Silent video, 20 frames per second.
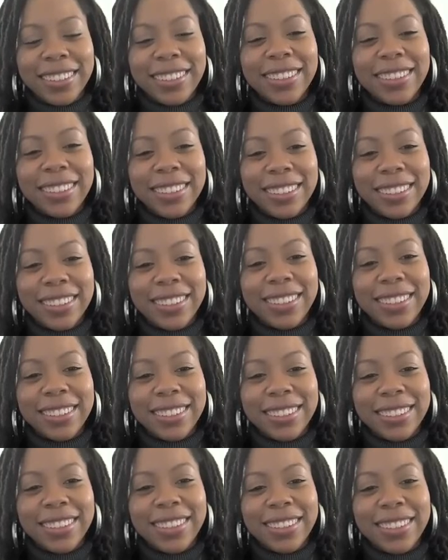
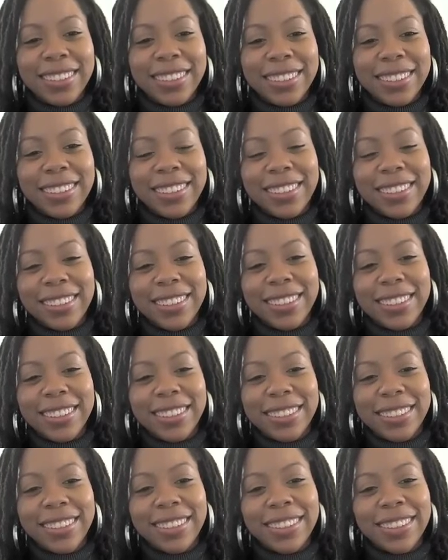
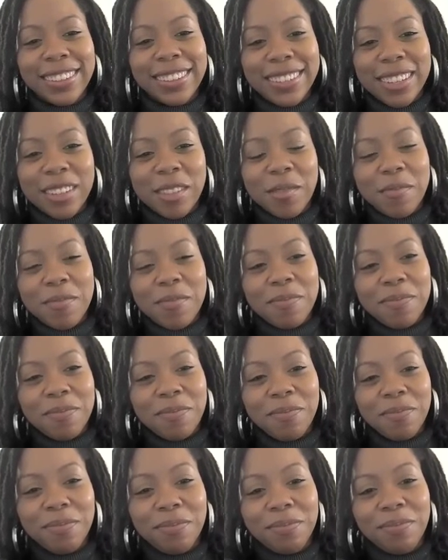
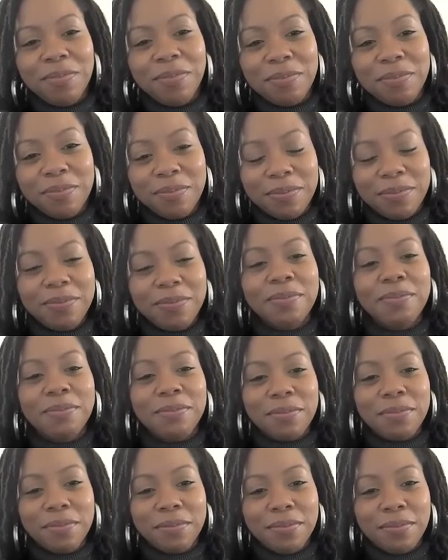
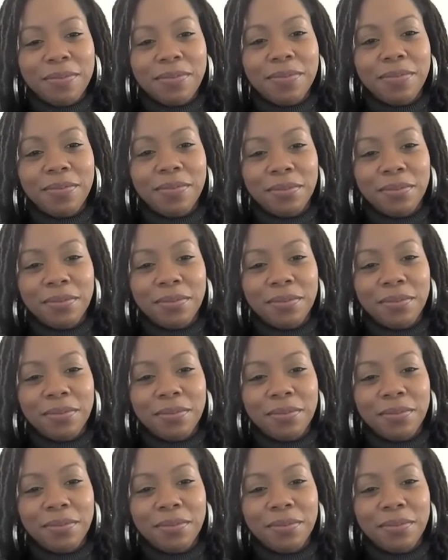No words are spoken by the person on screen.